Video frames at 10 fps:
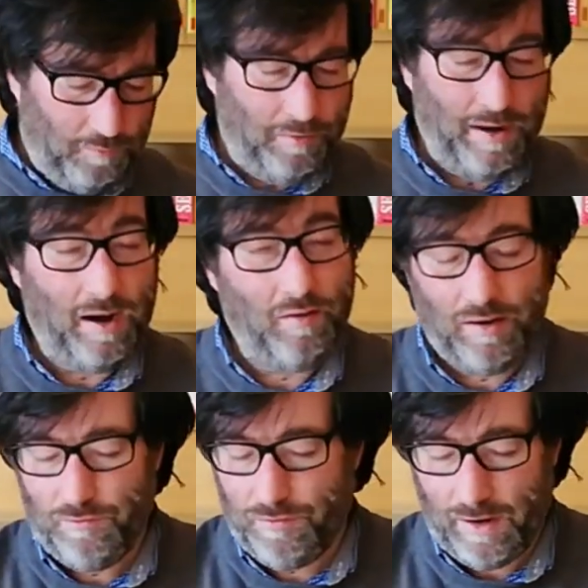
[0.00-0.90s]

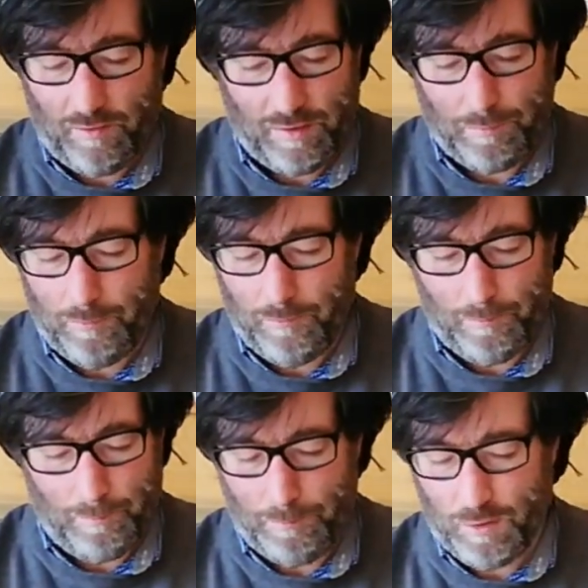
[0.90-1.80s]
very, very
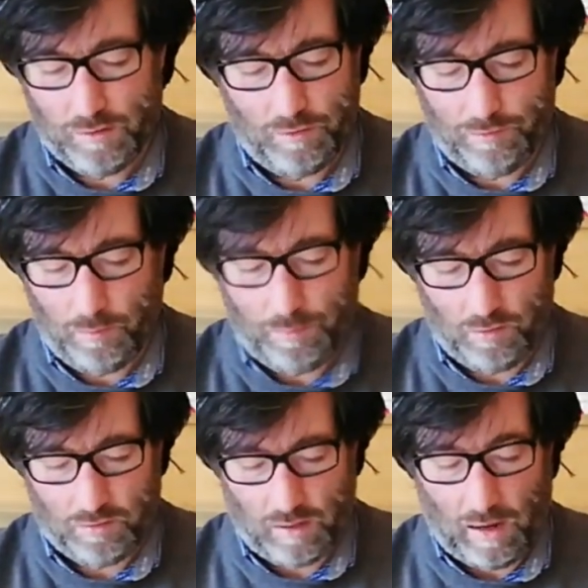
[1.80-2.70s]
beautiful
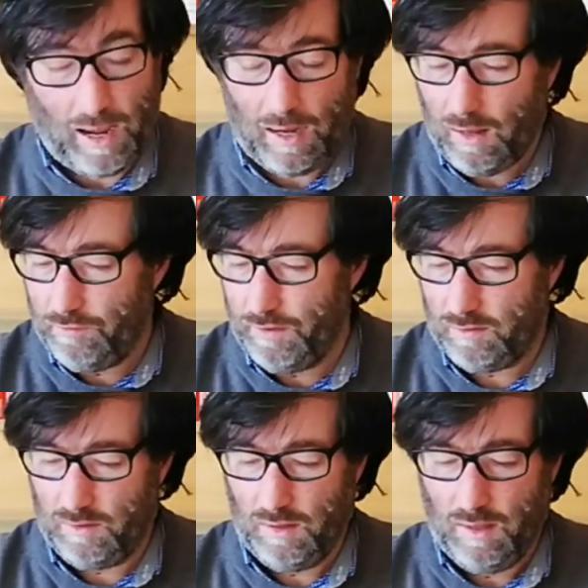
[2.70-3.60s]
postcard. I love
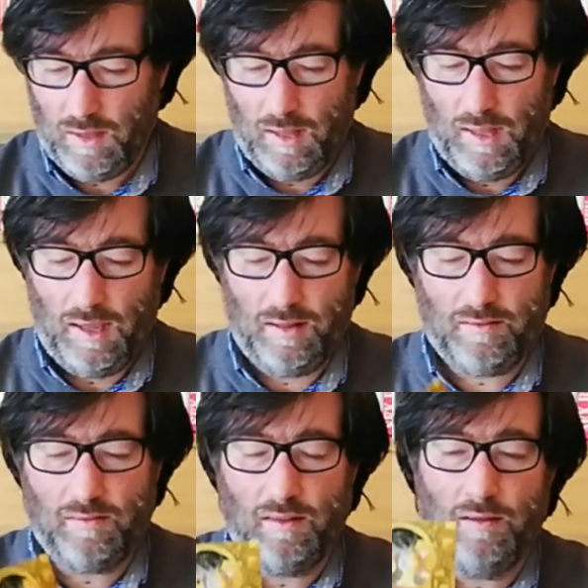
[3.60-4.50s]
it.
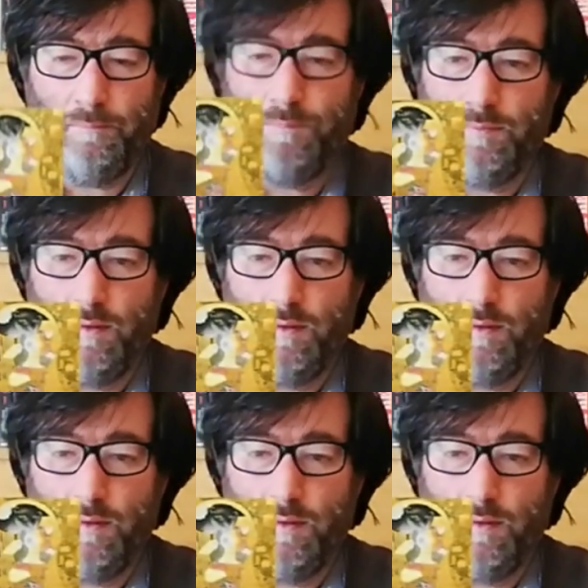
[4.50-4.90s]
It's the